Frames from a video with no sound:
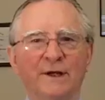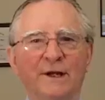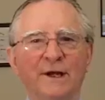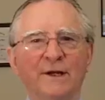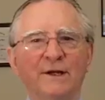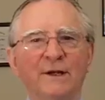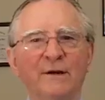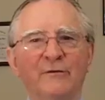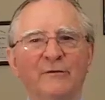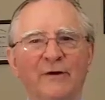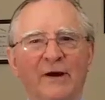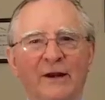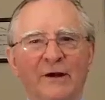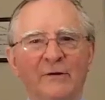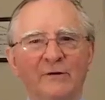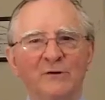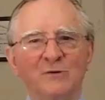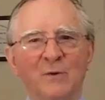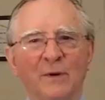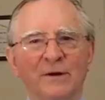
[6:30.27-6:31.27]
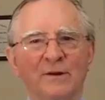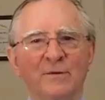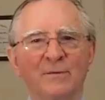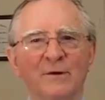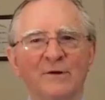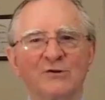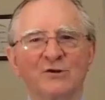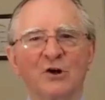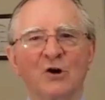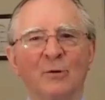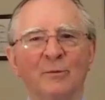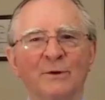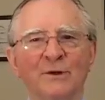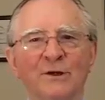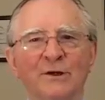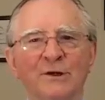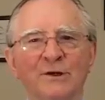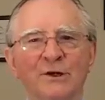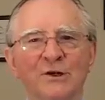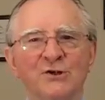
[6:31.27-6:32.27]
kidney failure is one of the most common
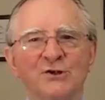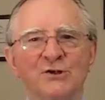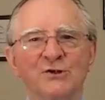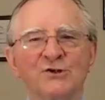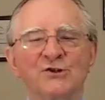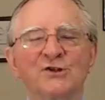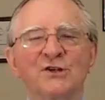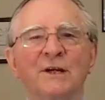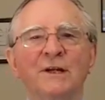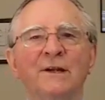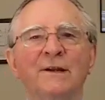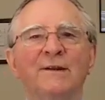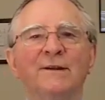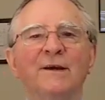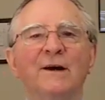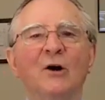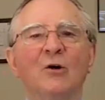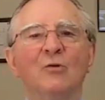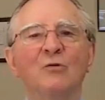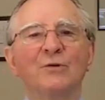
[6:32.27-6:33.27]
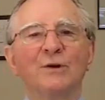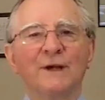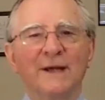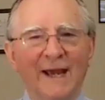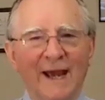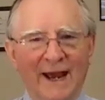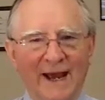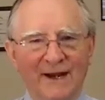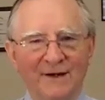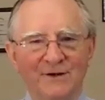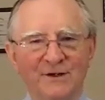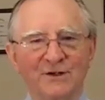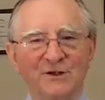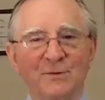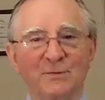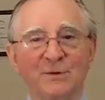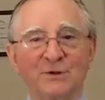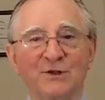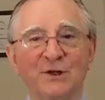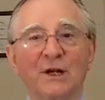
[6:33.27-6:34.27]
conditions seen in the older cat. It's
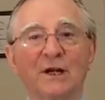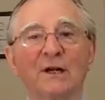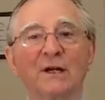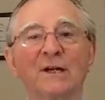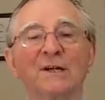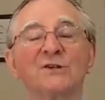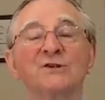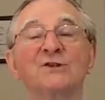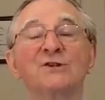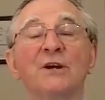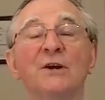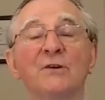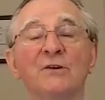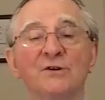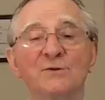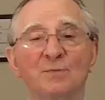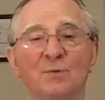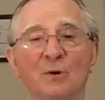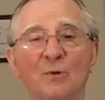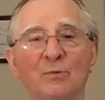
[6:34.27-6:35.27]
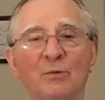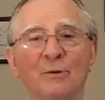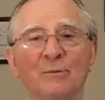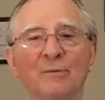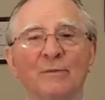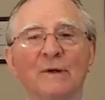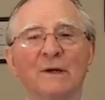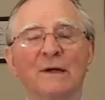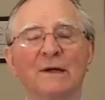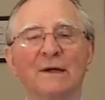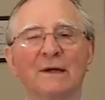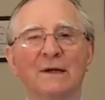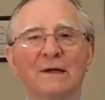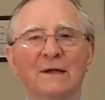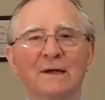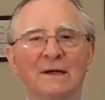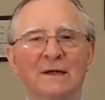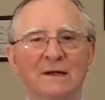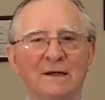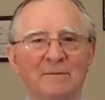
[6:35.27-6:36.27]
a particularly serious problem
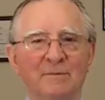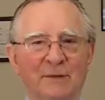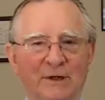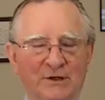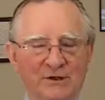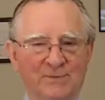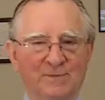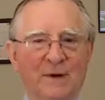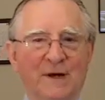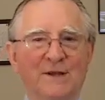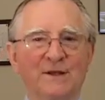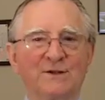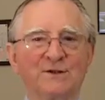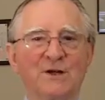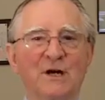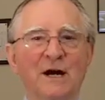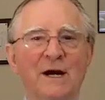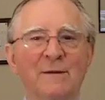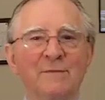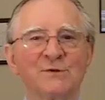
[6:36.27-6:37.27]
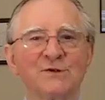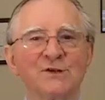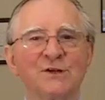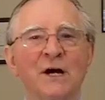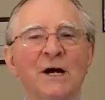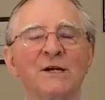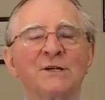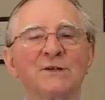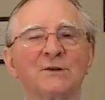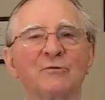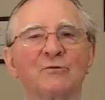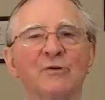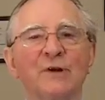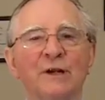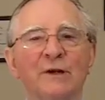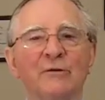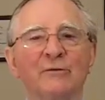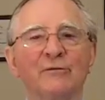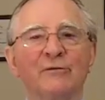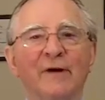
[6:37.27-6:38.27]
because by the time signs of
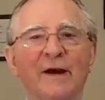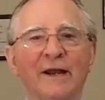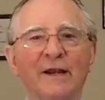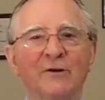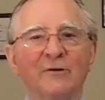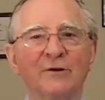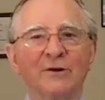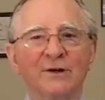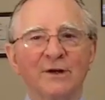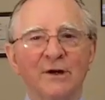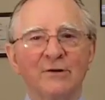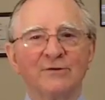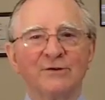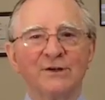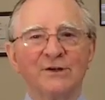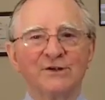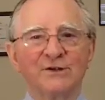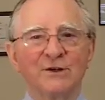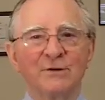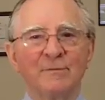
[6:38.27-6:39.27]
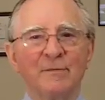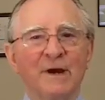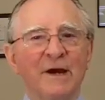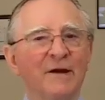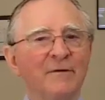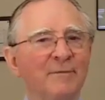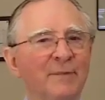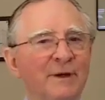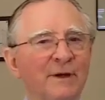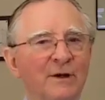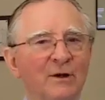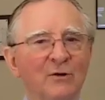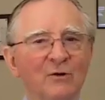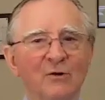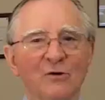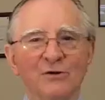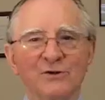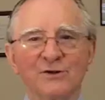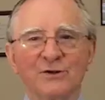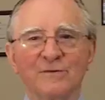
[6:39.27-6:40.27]
renal failure are noticed, there may have been a
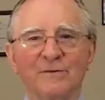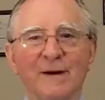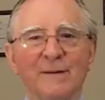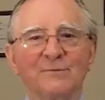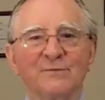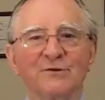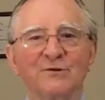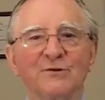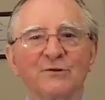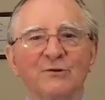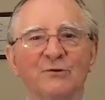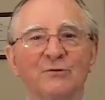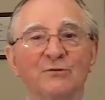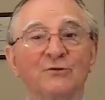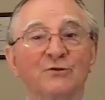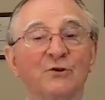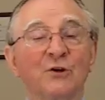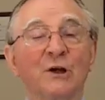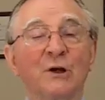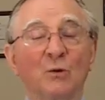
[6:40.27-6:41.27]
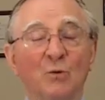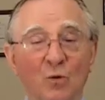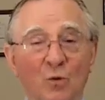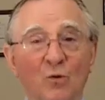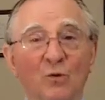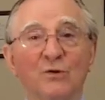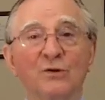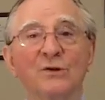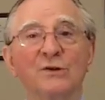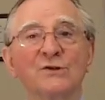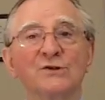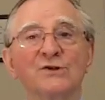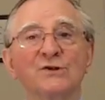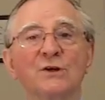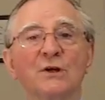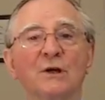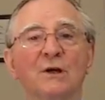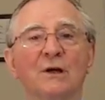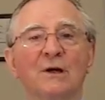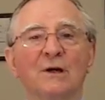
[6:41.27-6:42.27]
loss of up to three quarters
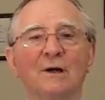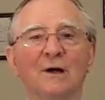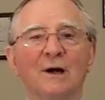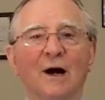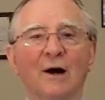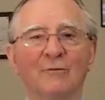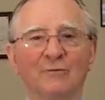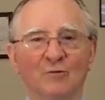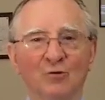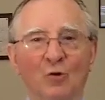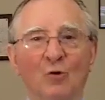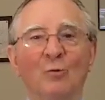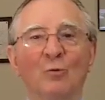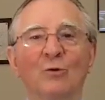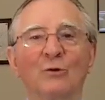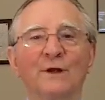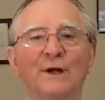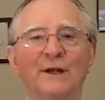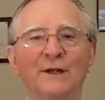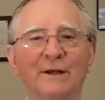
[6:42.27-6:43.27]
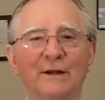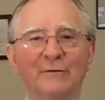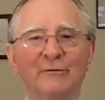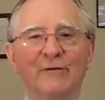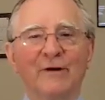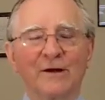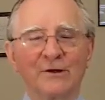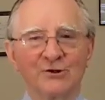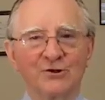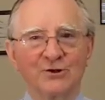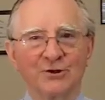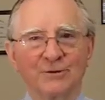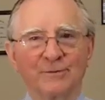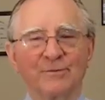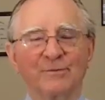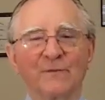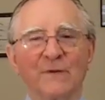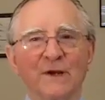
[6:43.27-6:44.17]
of normal kidney function.